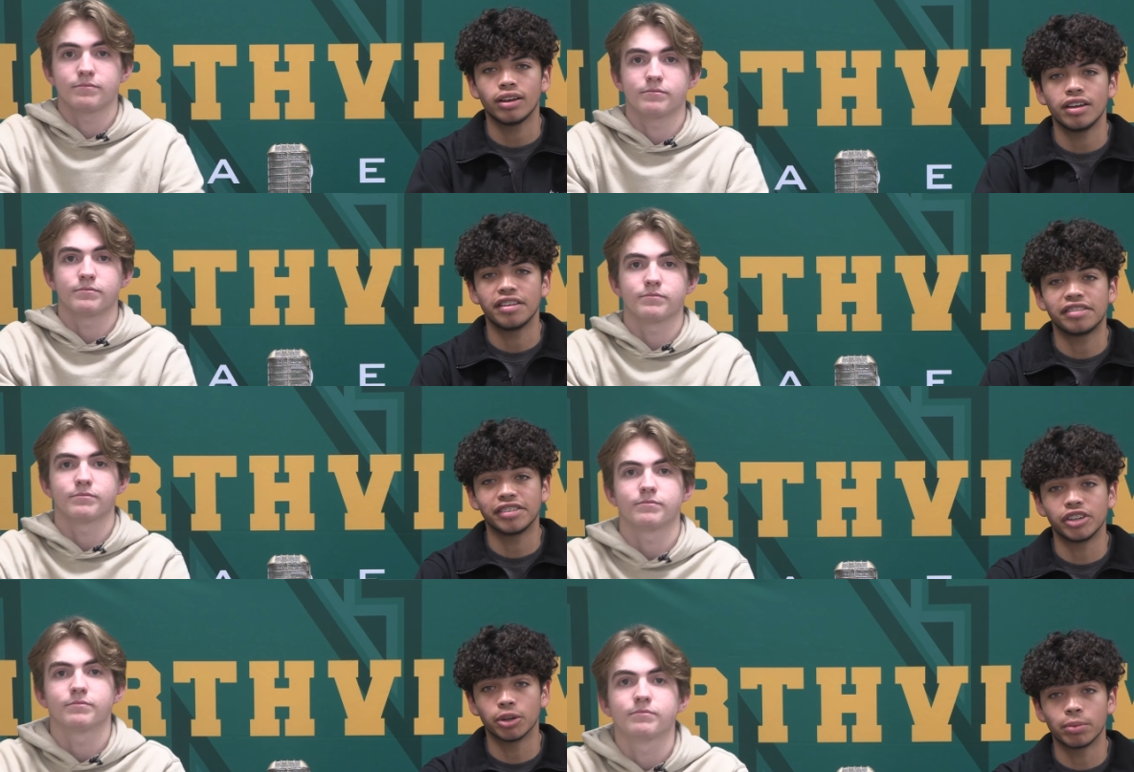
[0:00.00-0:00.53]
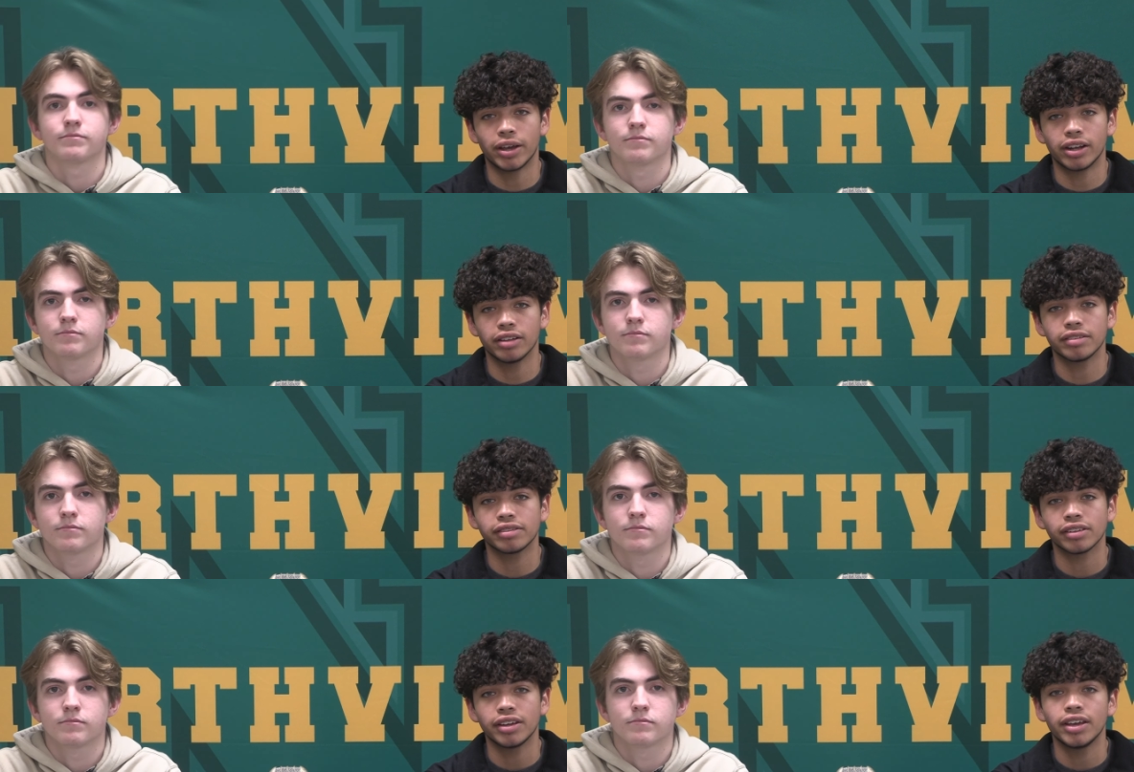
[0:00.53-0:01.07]
Speaker 1: Senior
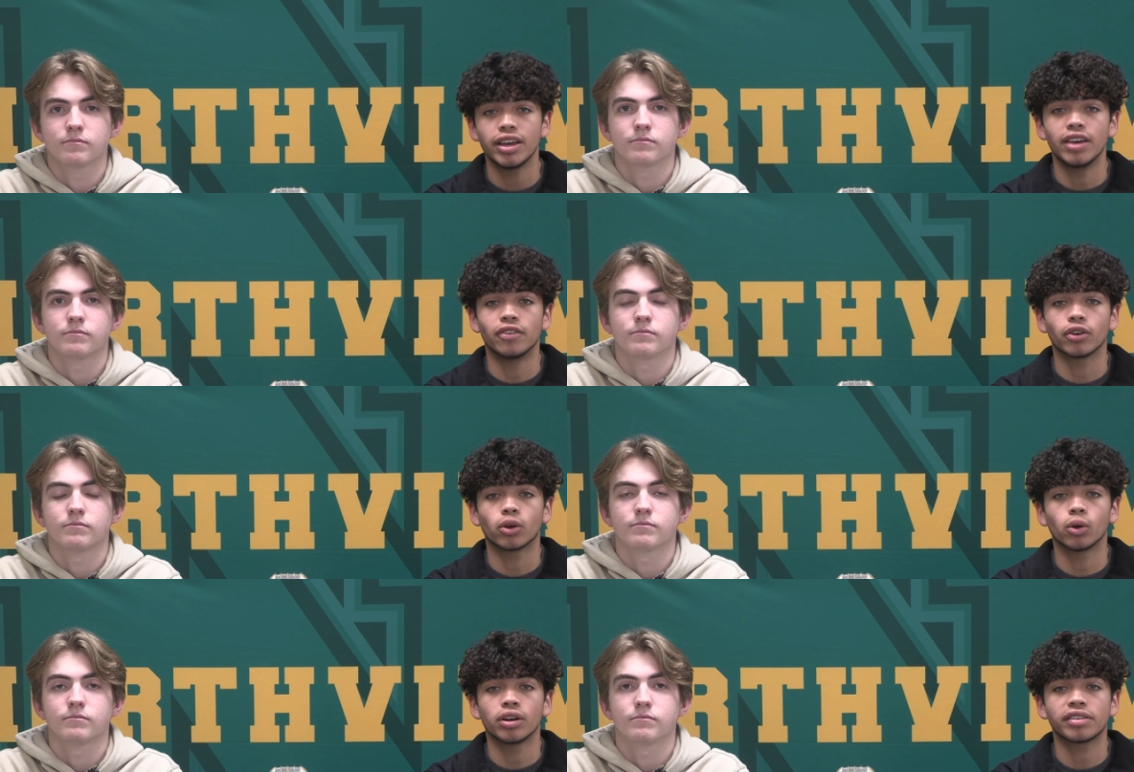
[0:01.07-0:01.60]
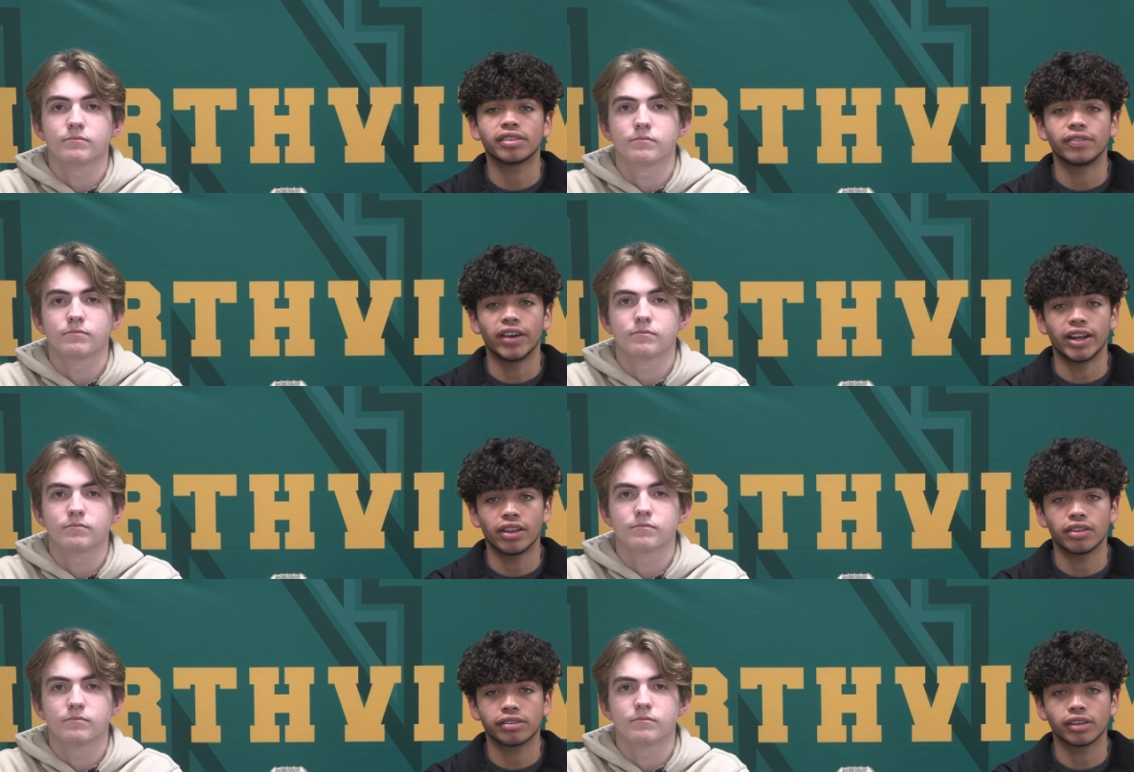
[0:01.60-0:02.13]
betas, if you're going to Savannah
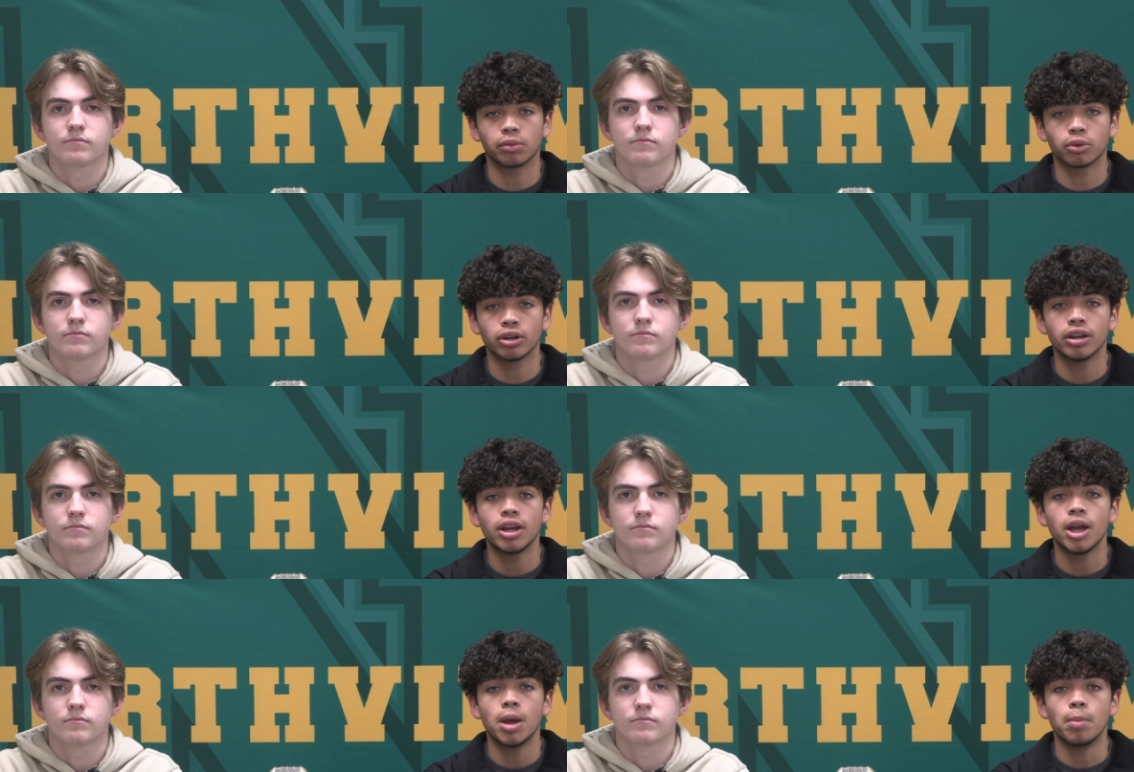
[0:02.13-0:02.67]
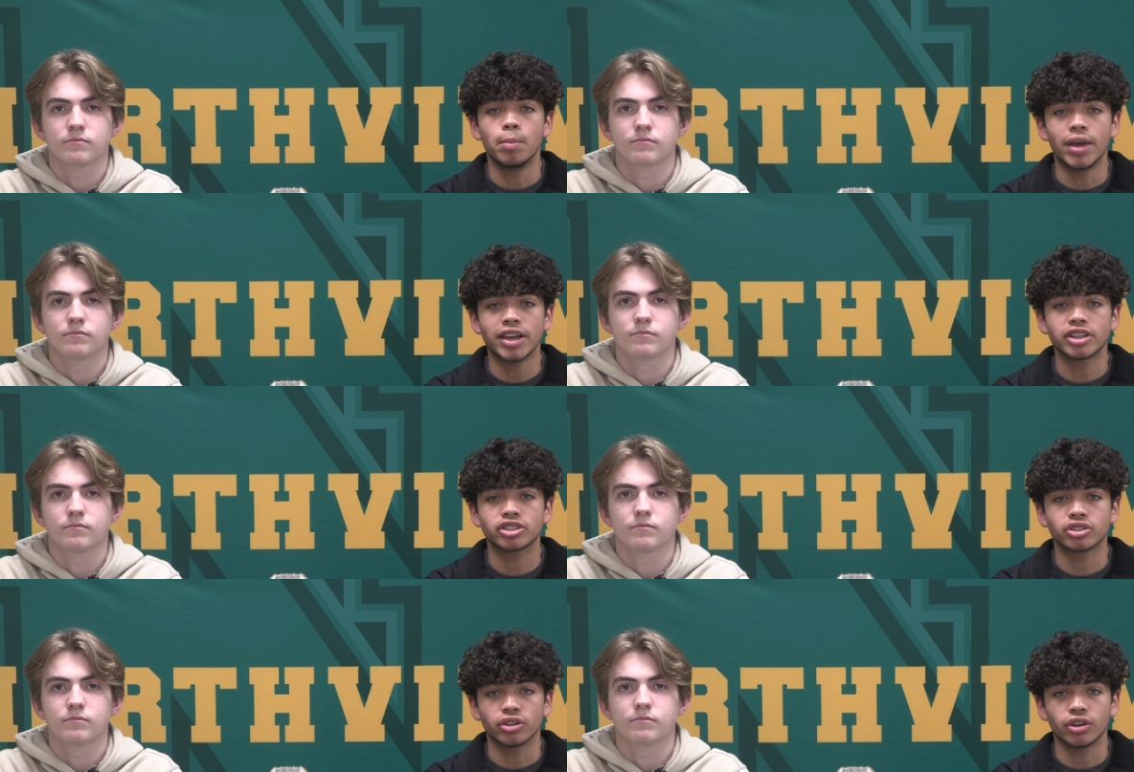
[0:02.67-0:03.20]
this summer, make
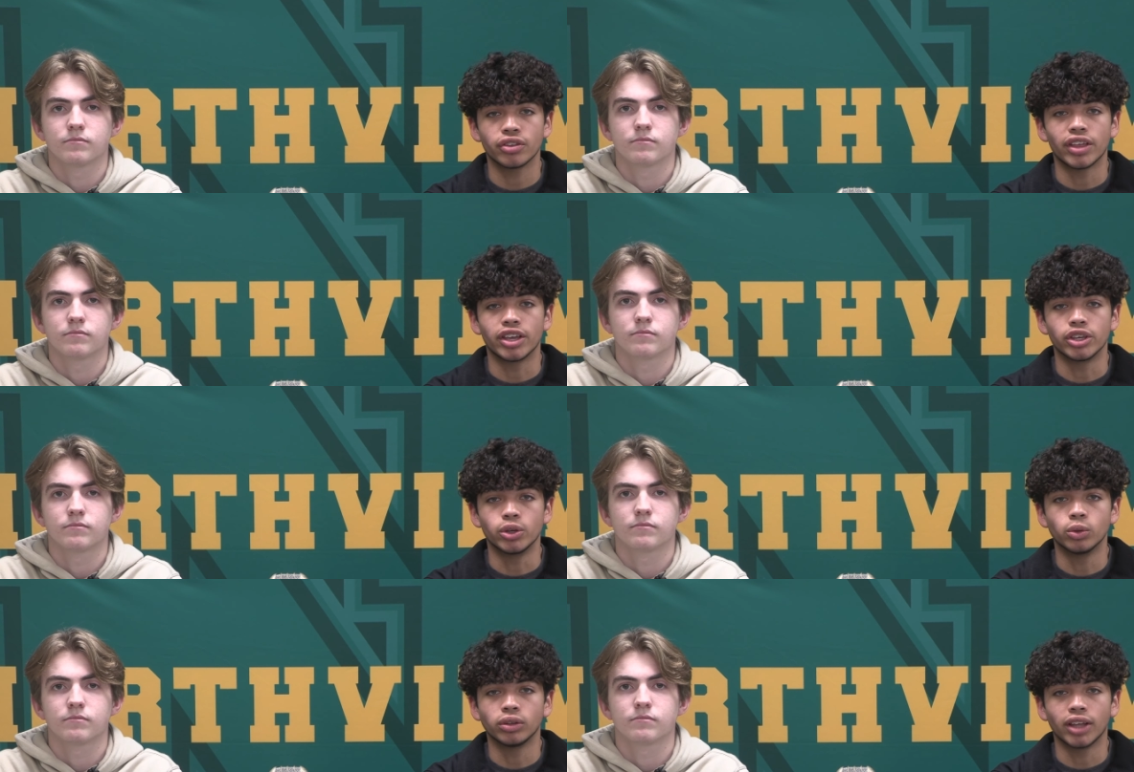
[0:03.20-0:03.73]
sure that you